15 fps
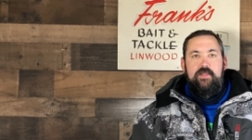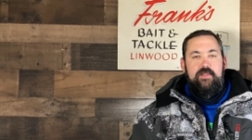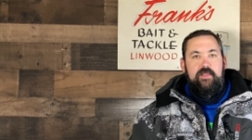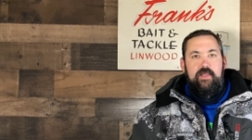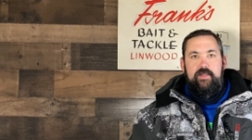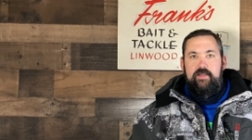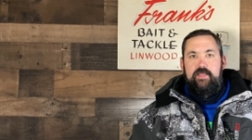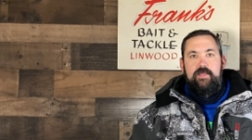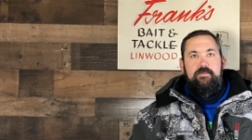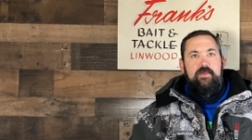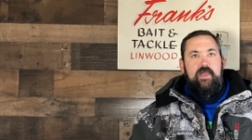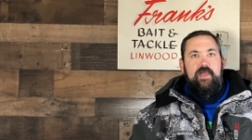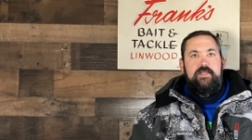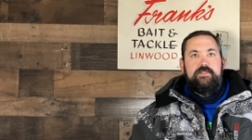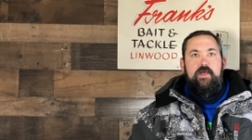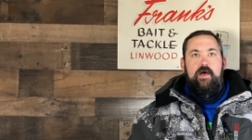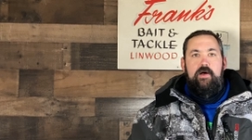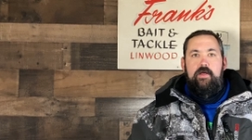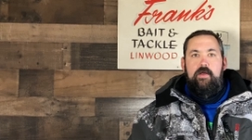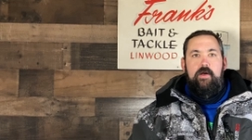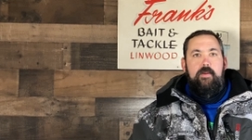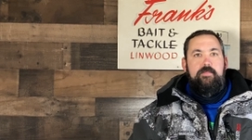Kind of keep you guys
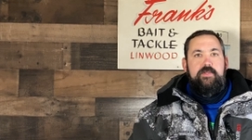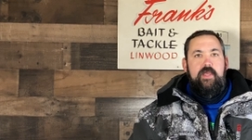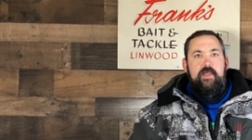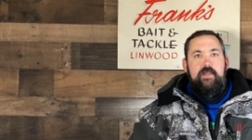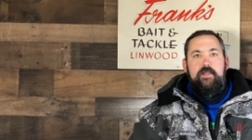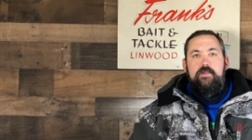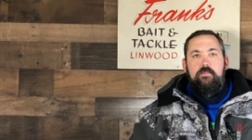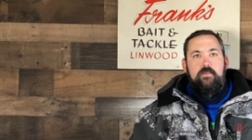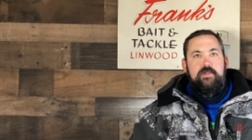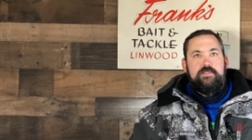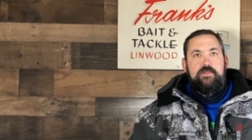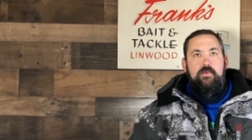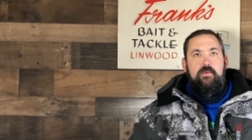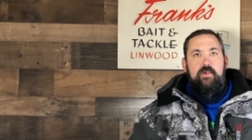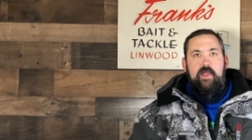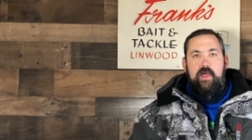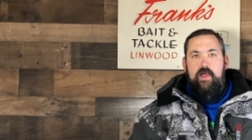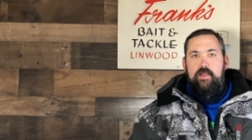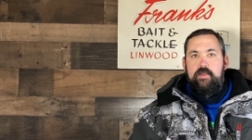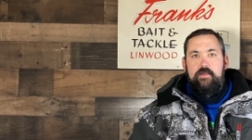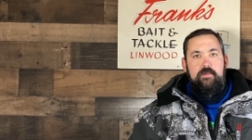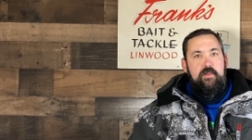all updated and what's going
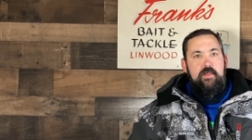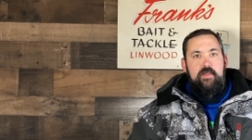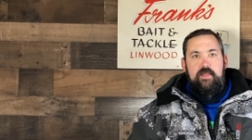on and